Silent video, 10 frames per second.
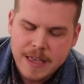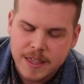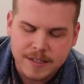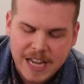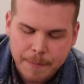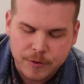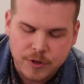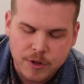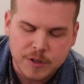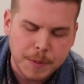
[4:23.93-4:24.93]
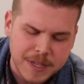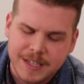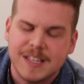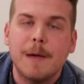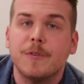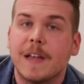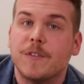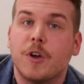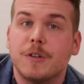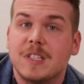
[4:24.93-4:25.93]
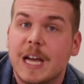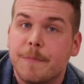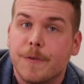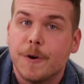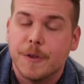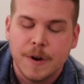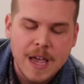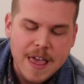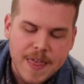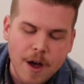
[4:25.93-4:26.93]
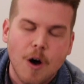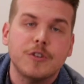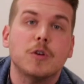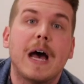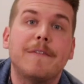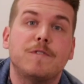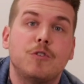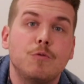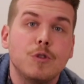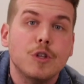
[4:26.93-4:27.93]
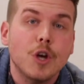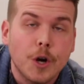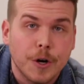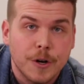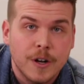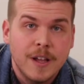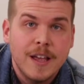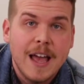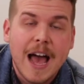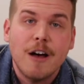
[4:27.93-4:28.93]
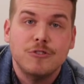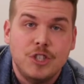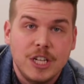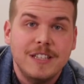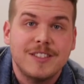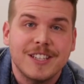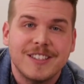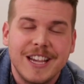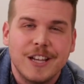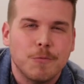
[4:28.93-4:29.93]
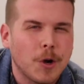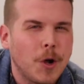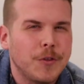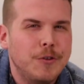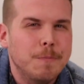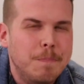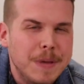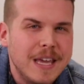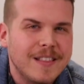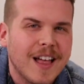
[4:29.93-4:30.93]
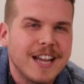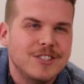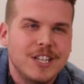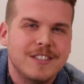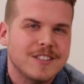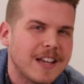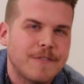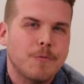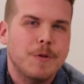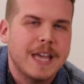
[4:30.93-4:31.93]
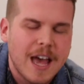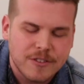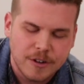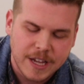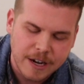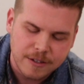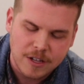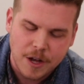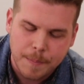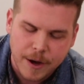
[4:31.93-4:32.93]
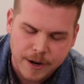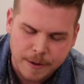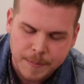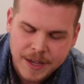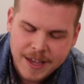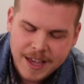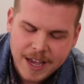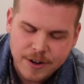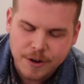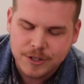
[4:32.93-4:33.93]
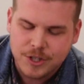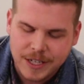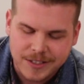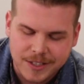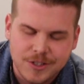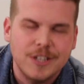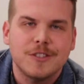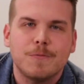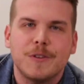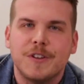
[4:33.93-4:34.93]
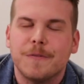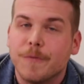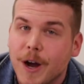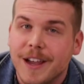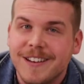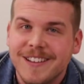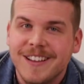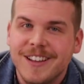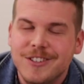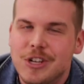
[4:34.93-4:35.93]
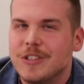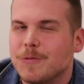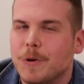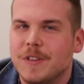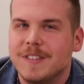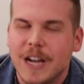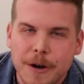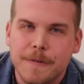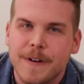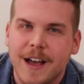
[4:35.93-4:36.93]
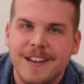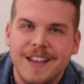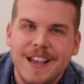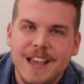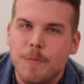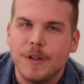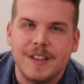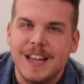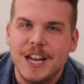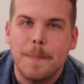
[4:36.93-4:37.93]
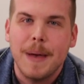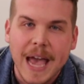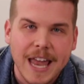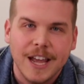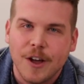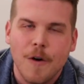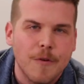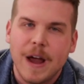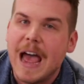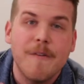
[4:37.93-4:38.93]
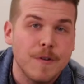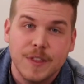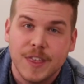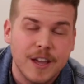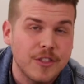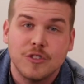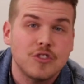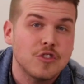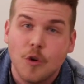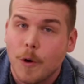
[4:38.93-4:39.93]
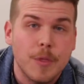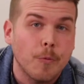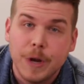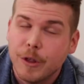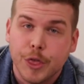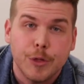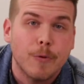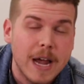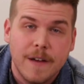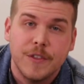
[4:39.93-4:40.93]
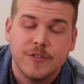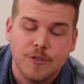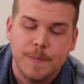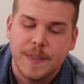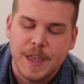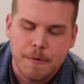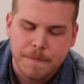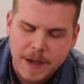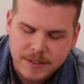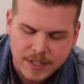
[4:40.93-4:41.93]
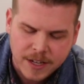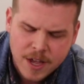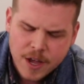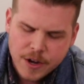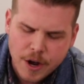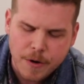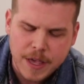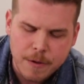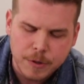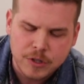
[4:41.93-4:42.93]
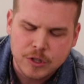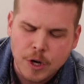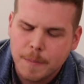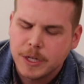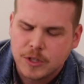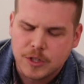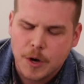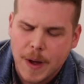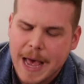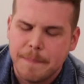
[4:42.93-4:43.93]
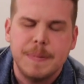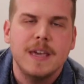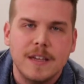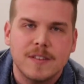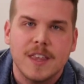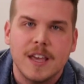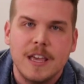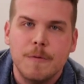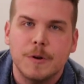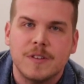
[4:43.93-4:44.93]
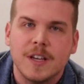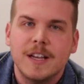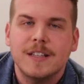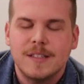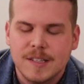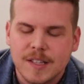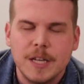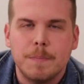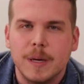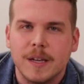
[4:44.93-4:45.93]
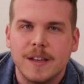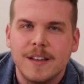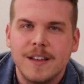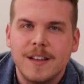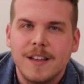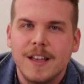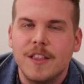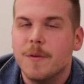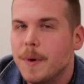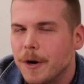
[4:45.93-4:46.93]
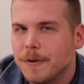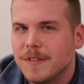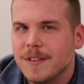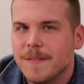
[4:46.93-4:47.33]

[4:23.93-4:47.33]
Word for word: The disciples do this, but the disciples have to go a step further. They also have to learn how Jesus is. We're called to be like Jesus after we cast our cares upon him. And notice Jesus. Jesus wasn't afraid. Jesus wasn't terrified. He wasn't in a panic over everything, the storm, the real threat of the storm that they were facing. No, he was so much so at peace that he was sleeping in the boat.